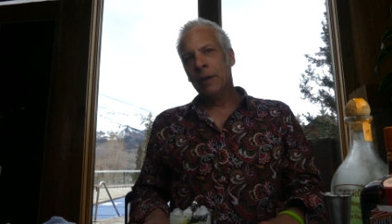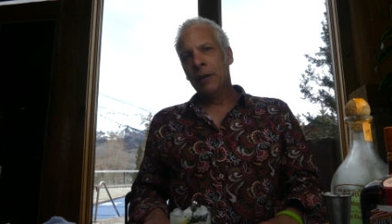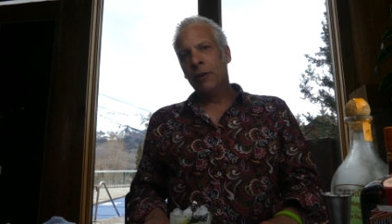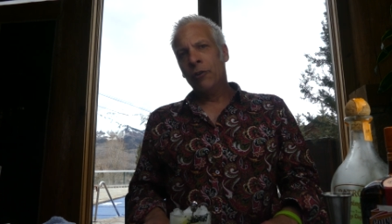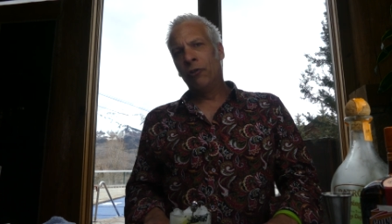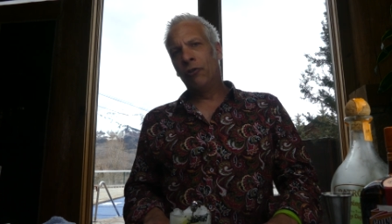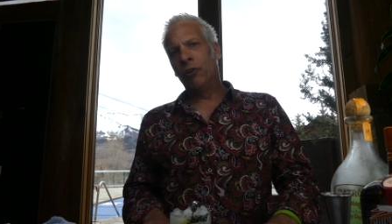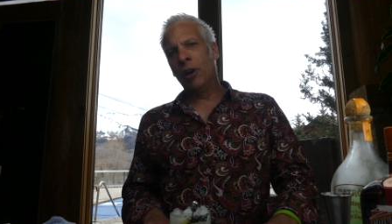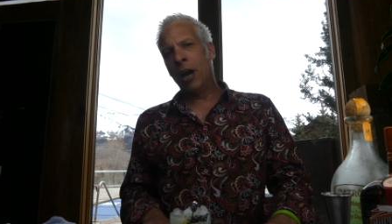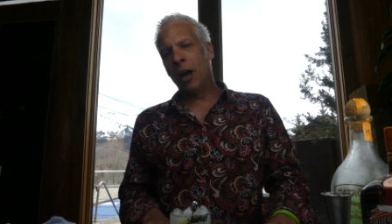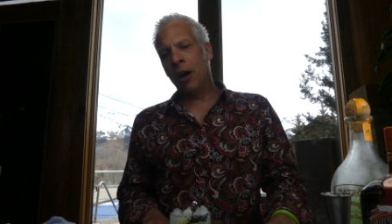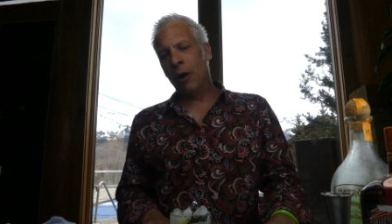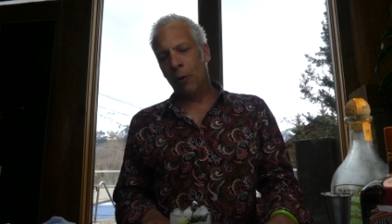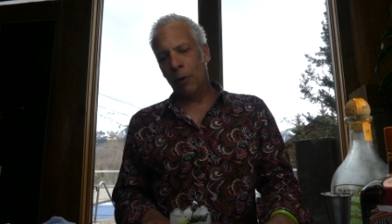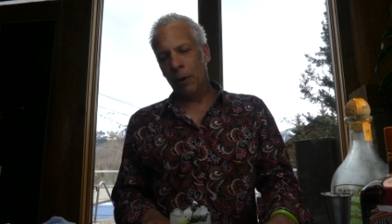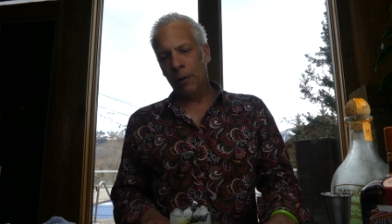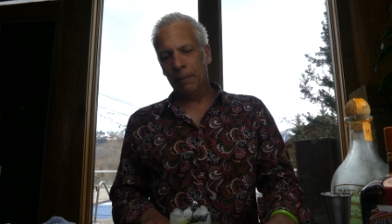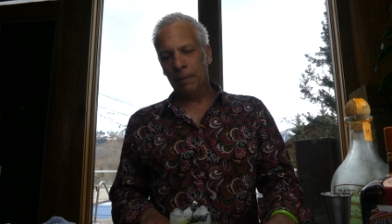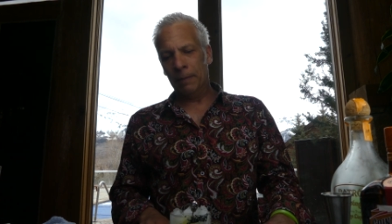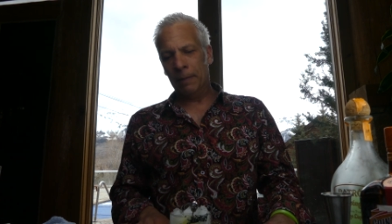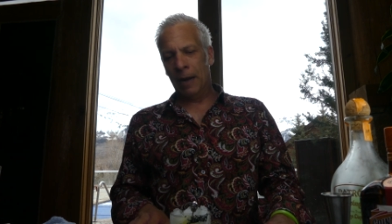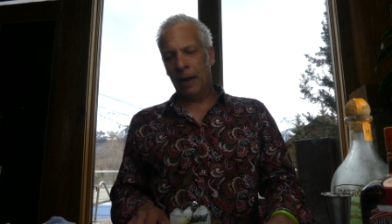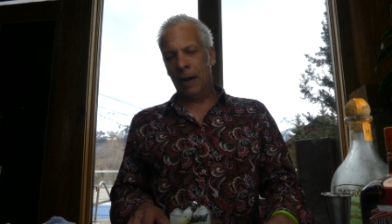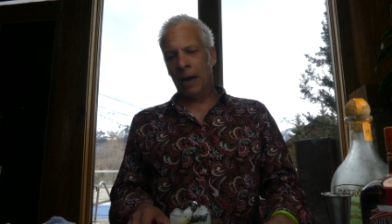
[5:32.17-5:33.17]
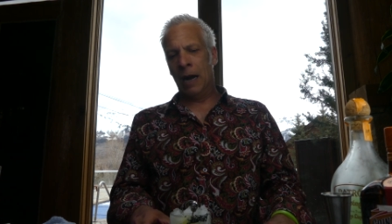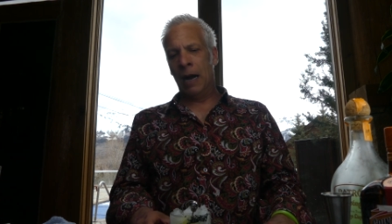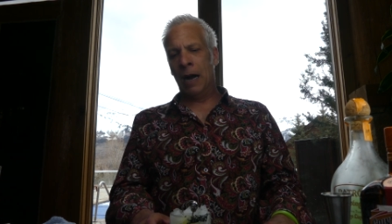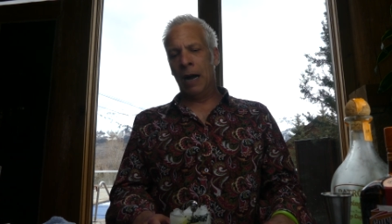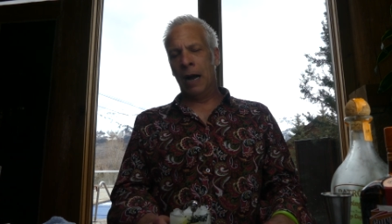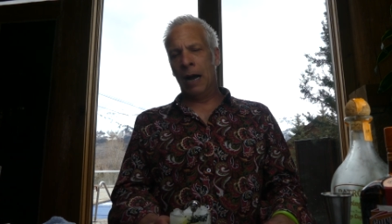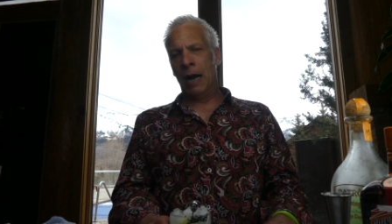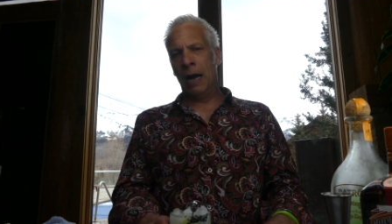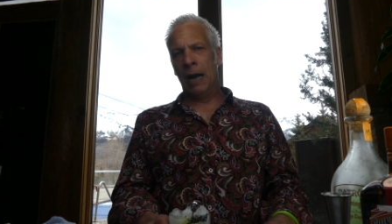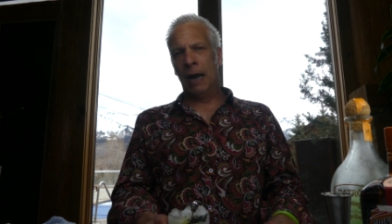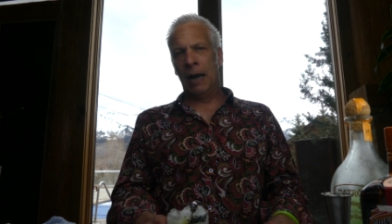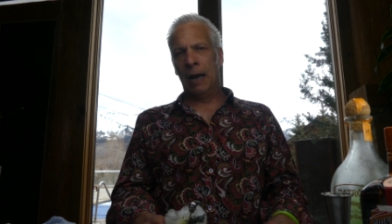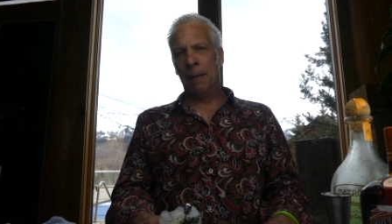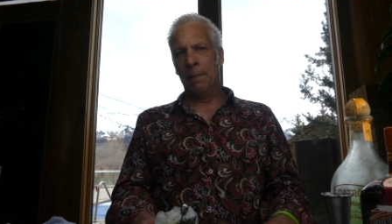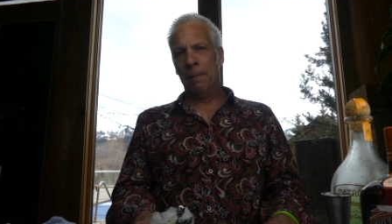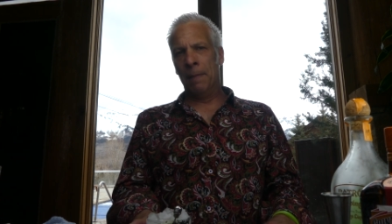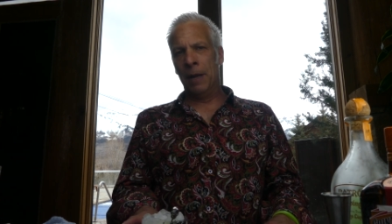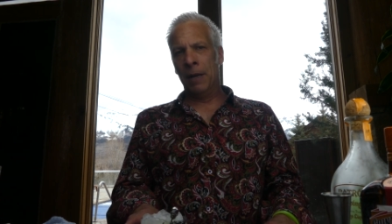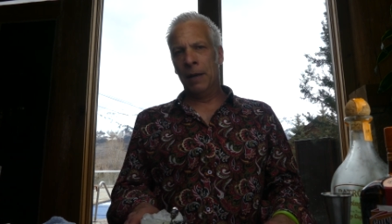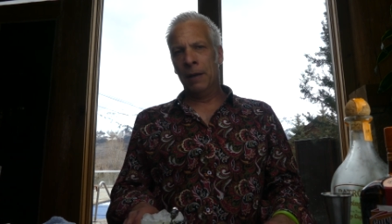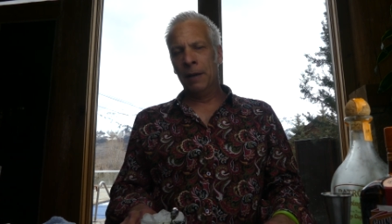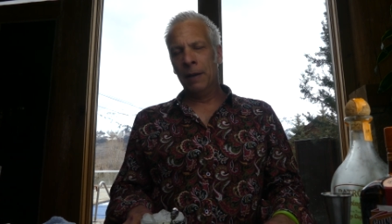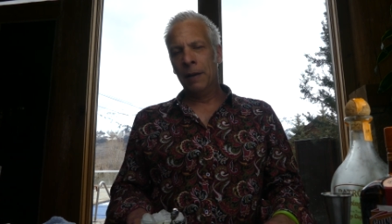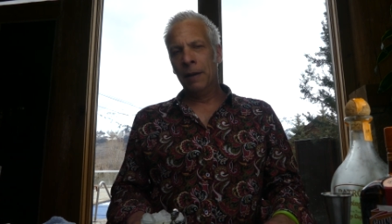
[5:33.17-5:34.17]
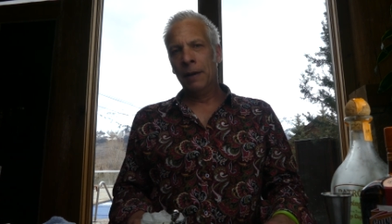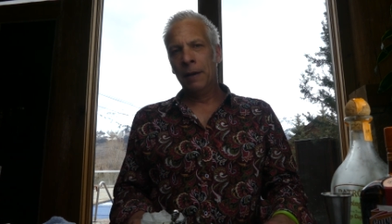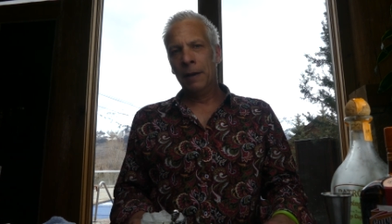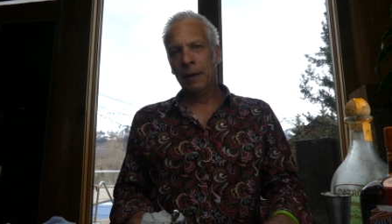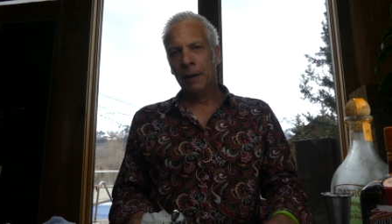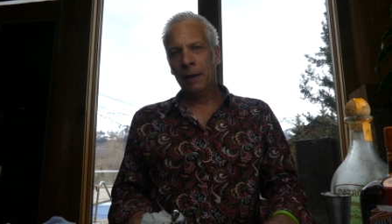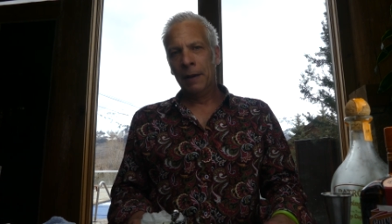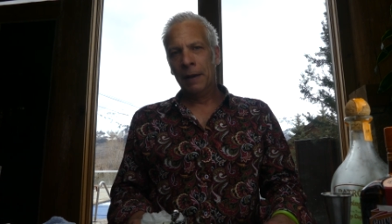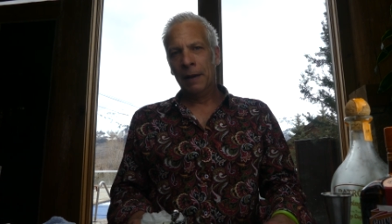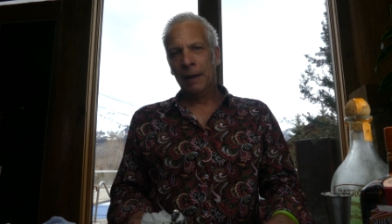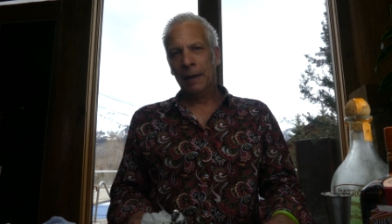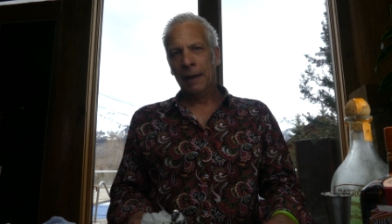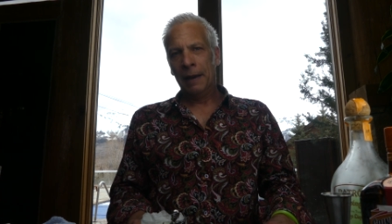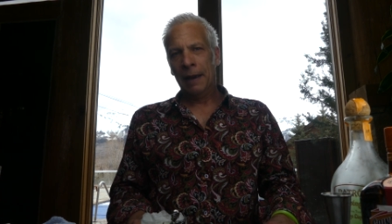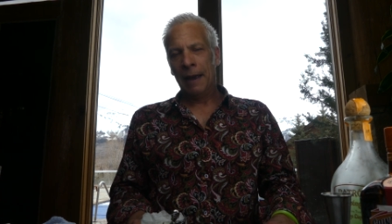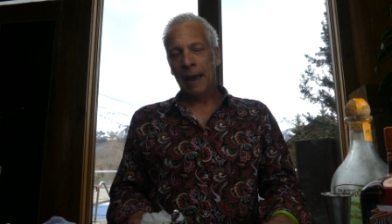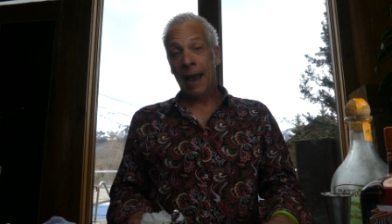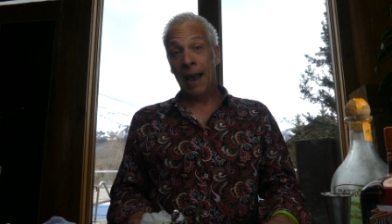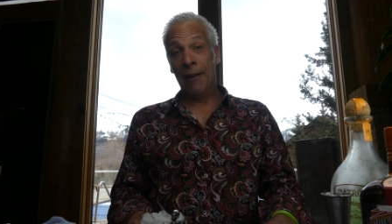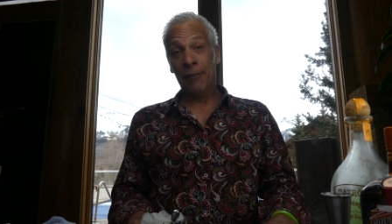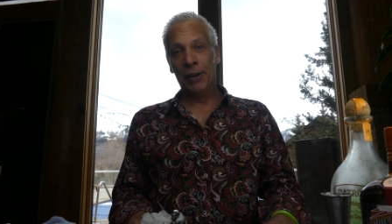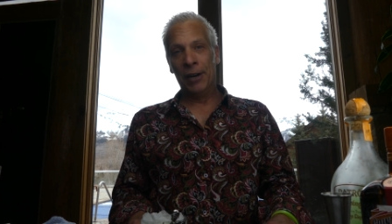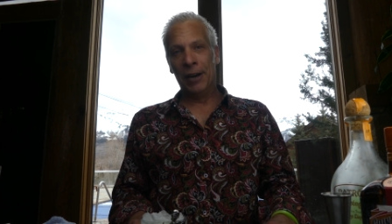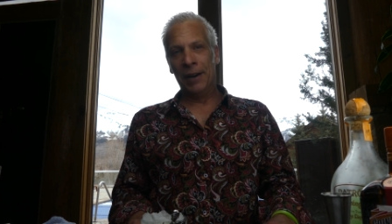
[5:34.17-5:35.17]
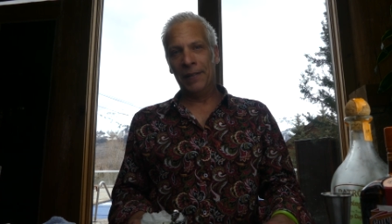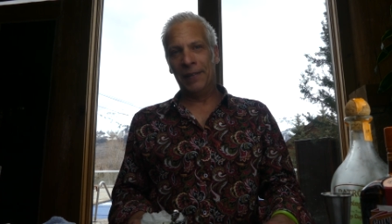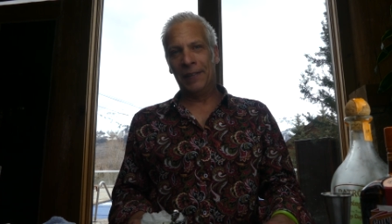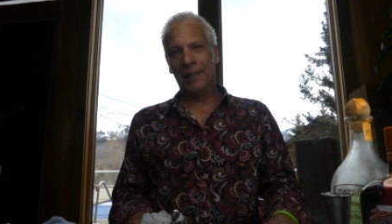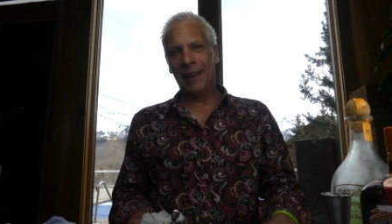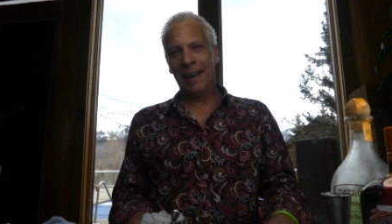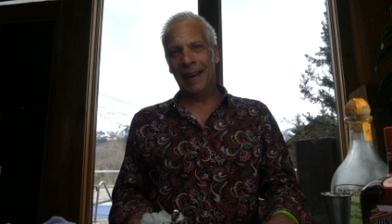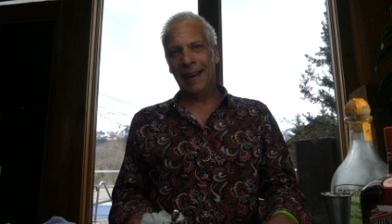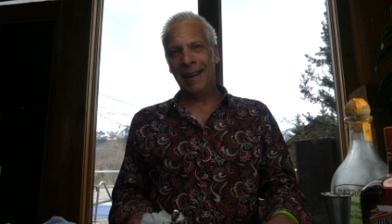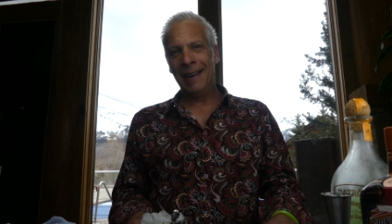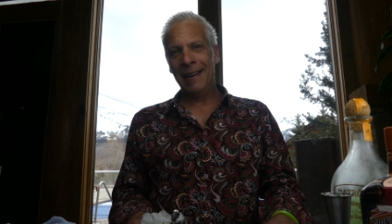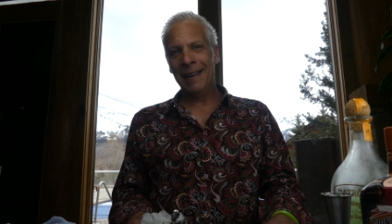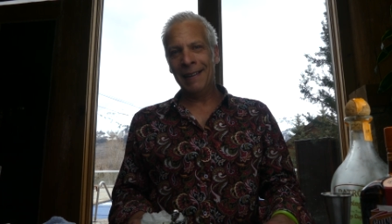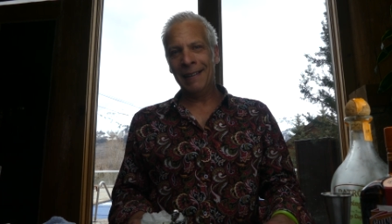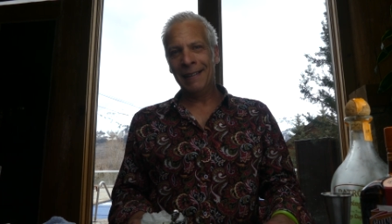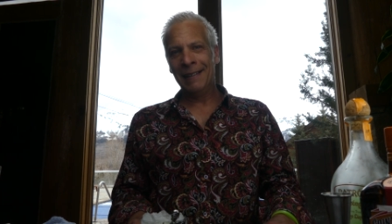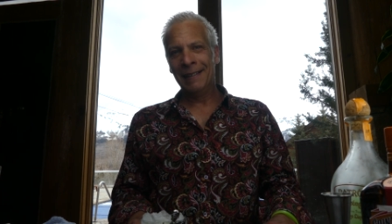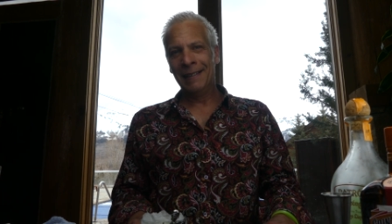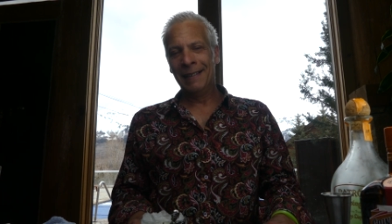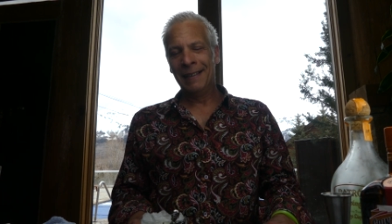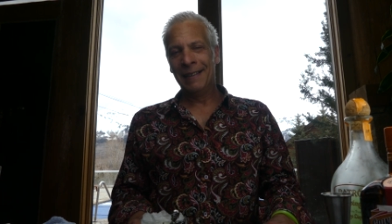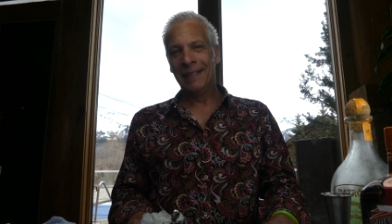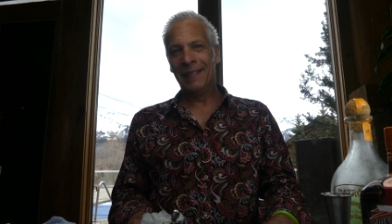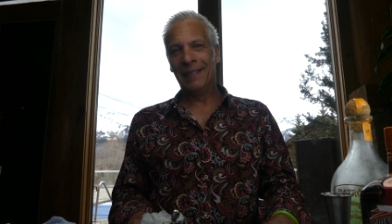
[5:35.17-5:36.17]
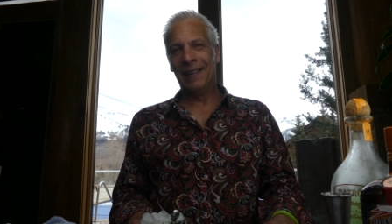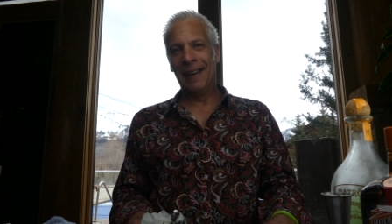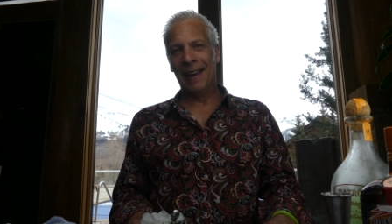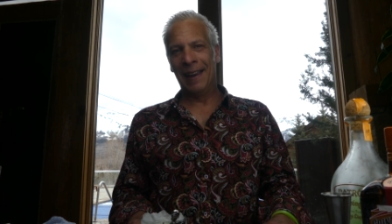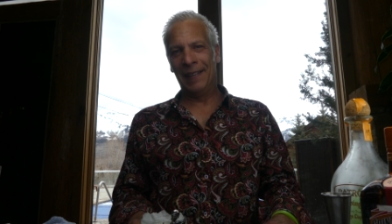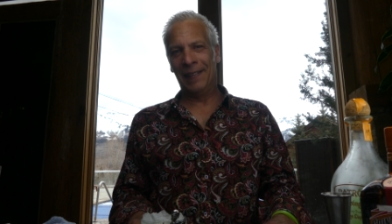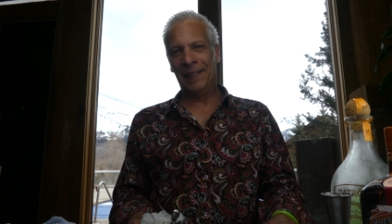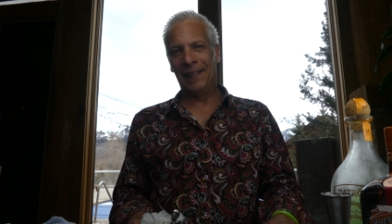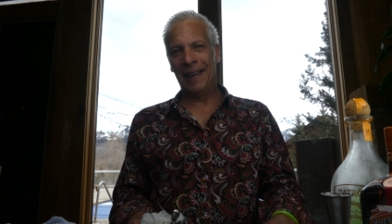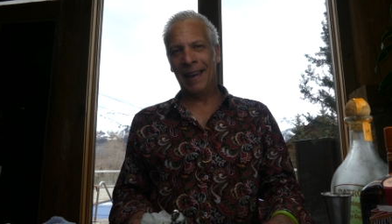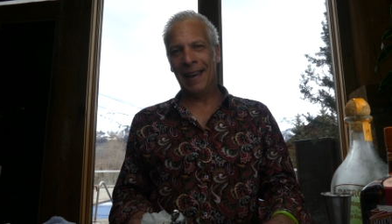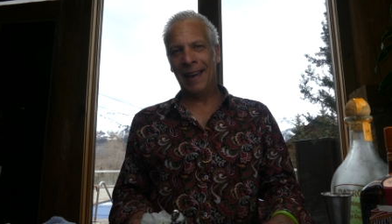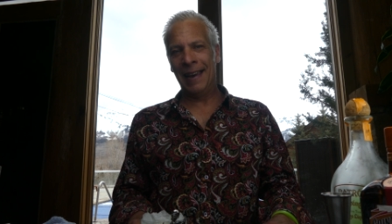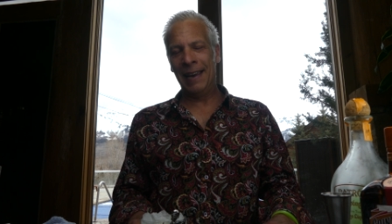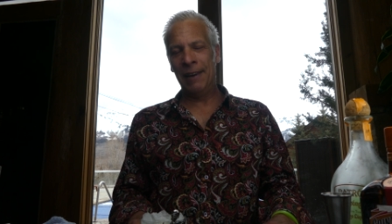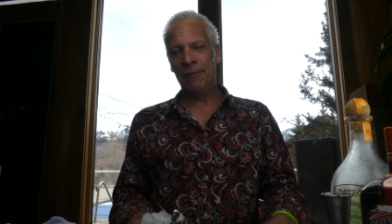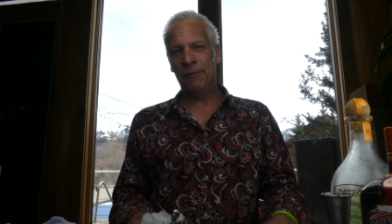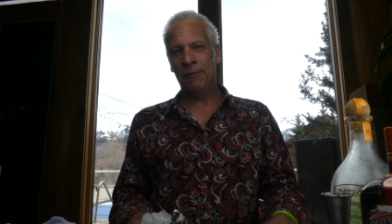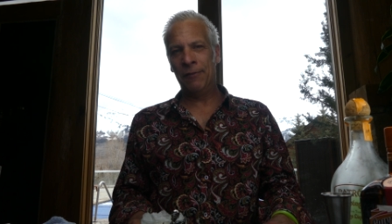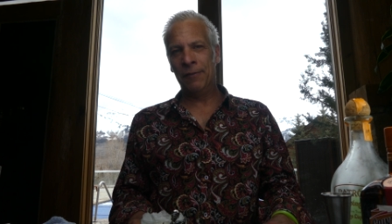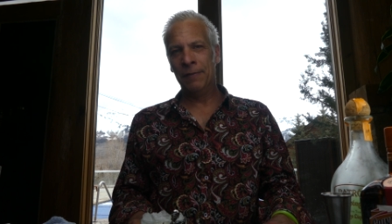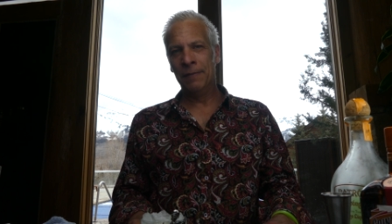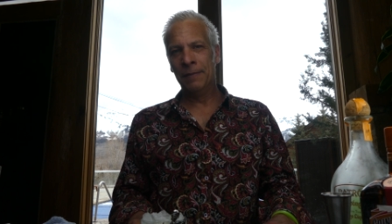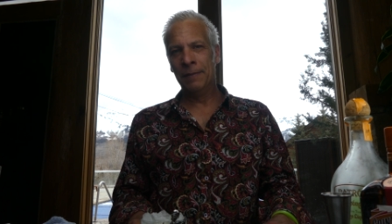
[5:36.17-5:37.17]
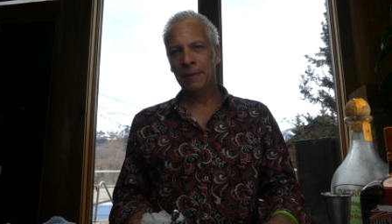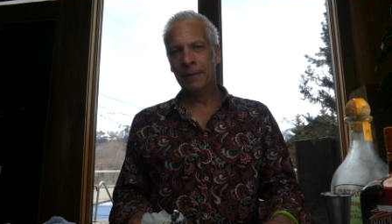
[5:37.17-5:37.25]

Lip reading: So, have a nice day, stay safe,